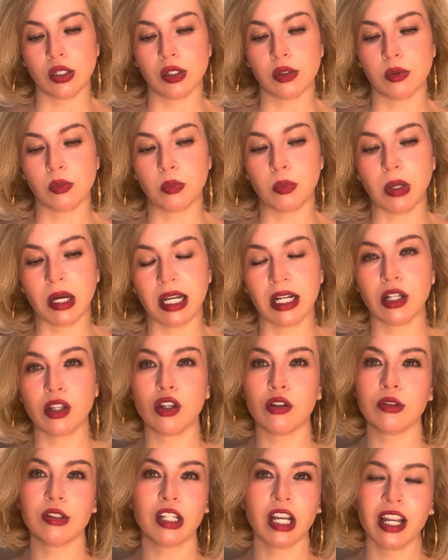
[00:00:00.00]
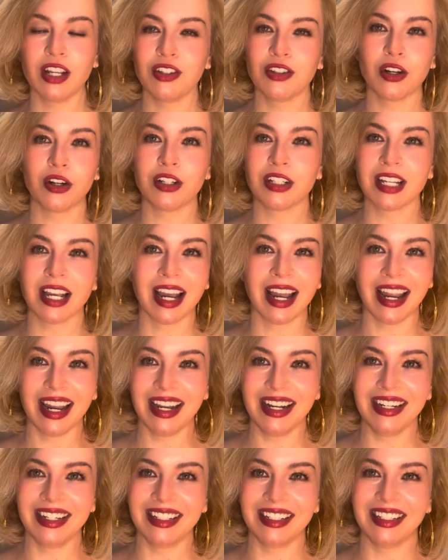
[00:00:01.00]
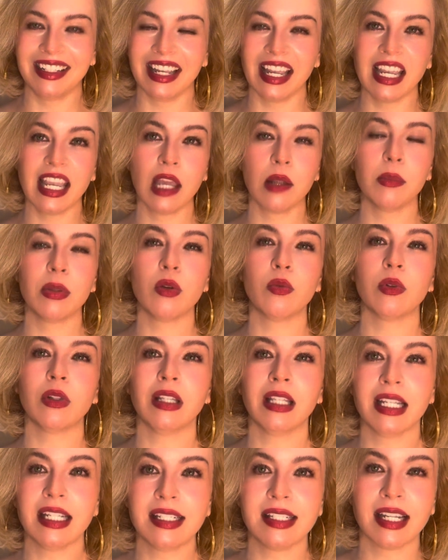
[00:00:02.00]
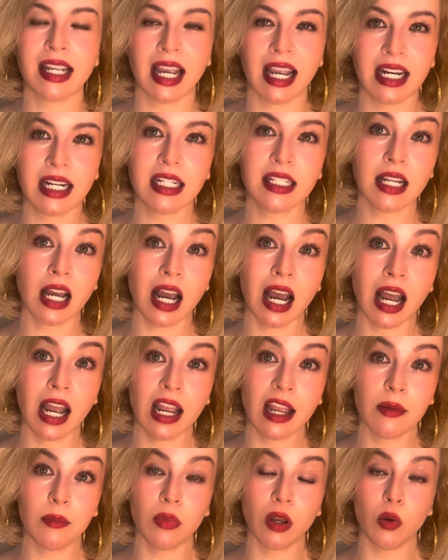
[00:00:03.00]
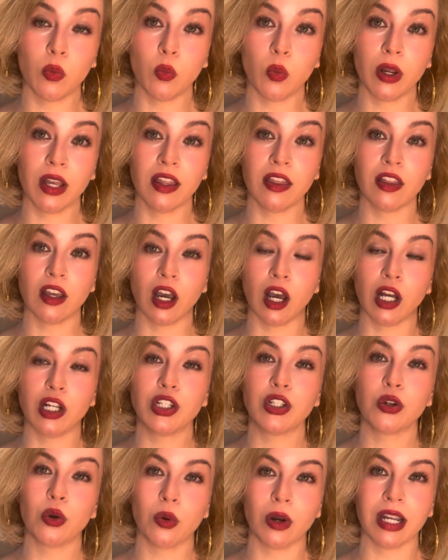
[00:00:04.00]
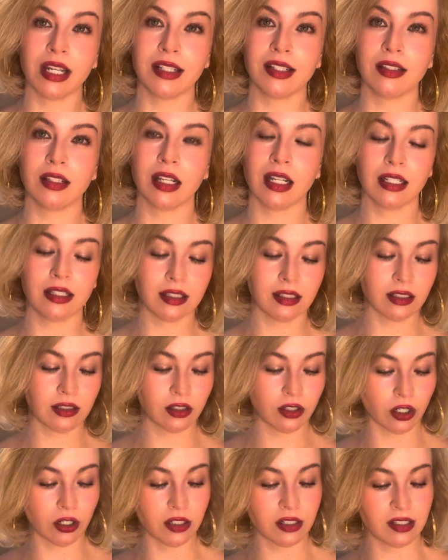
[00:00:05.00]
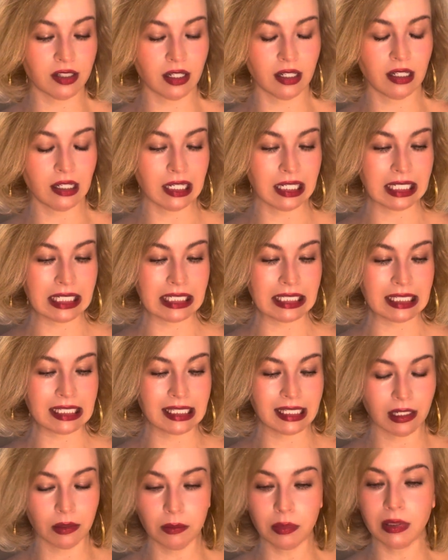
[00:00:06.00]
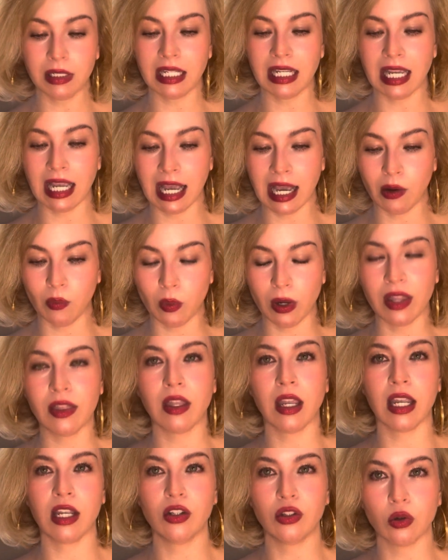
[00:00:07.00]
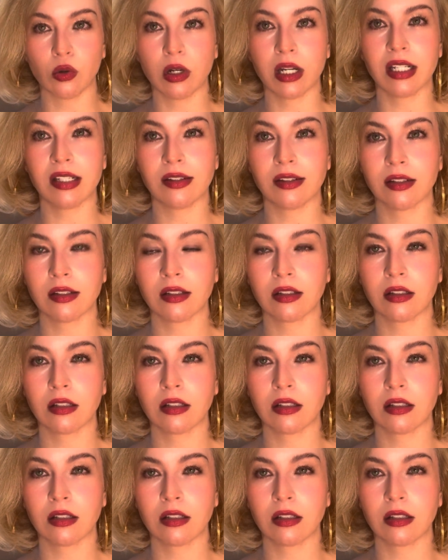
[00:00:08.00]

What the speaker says: But those chains aren't tight. It can be released at any time with a choice. It starts simply with a choice,